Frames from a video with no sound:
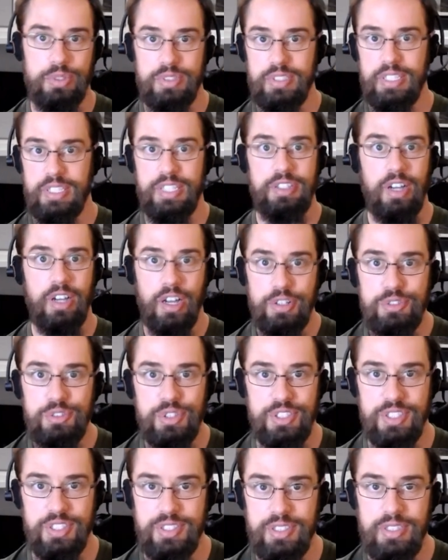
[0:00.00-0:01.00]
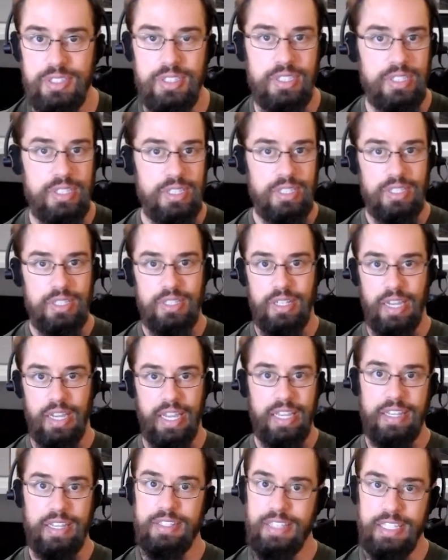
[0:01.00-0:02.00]
in the hundreds.
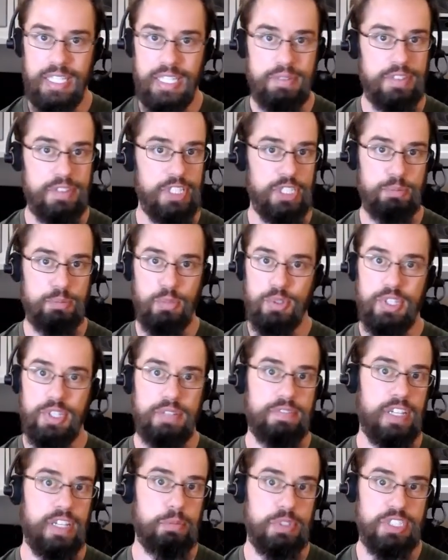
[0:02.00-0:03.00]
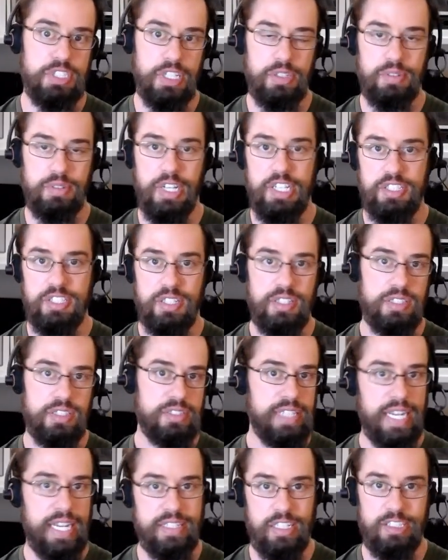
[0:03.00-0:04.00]
And they live in these multifamily generations
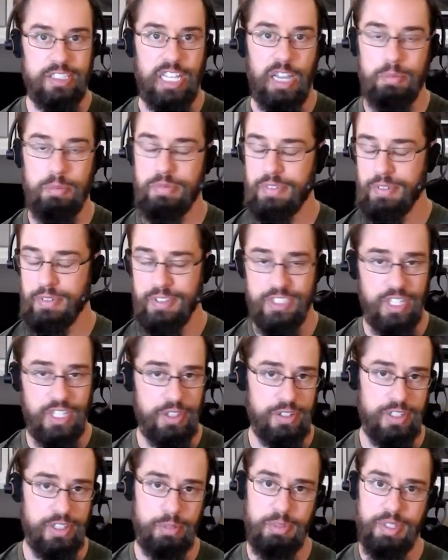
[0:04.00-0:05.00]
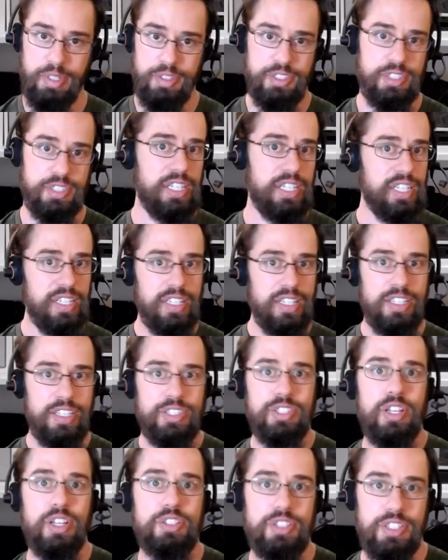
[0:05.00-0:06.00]
stacked on top of each other. I mean, it's just
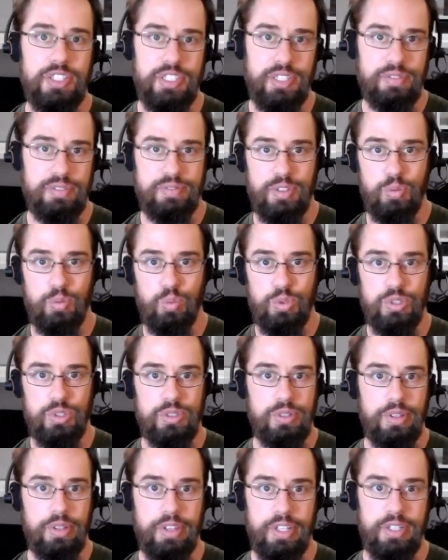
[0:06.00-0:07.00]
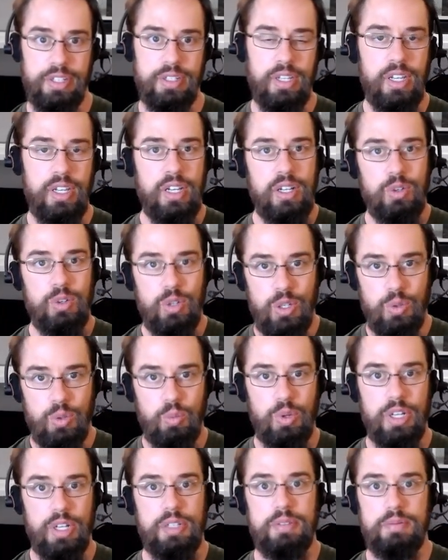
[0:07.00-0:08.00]
such a different world than
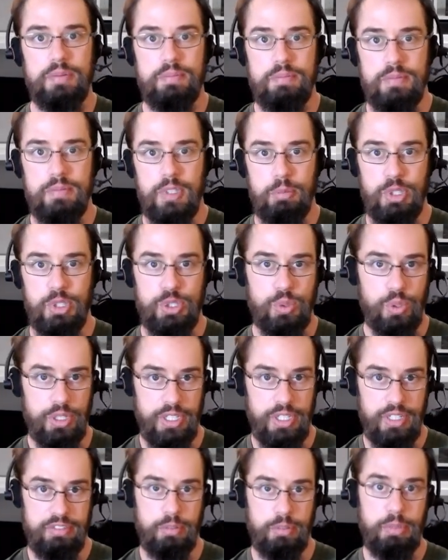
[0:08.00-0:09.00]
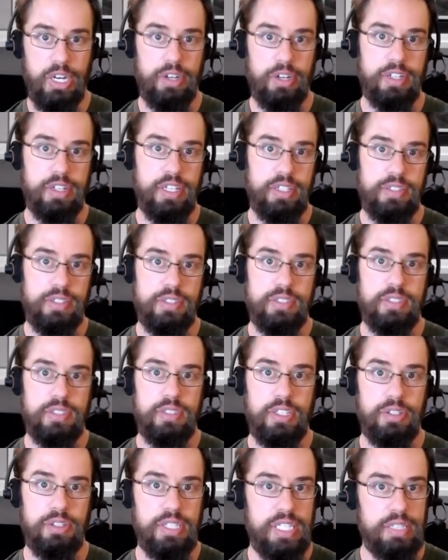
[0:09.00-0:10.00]
what the majority of Americans,
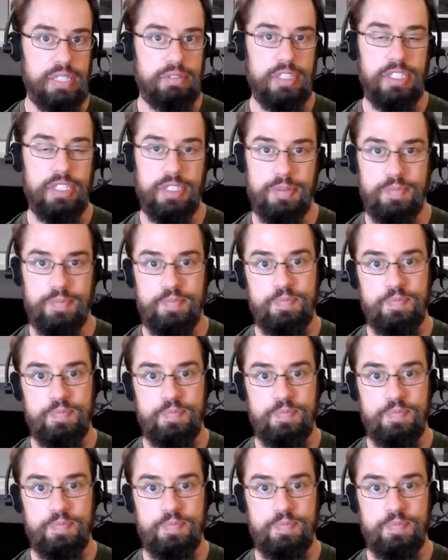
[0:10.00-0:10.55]
even in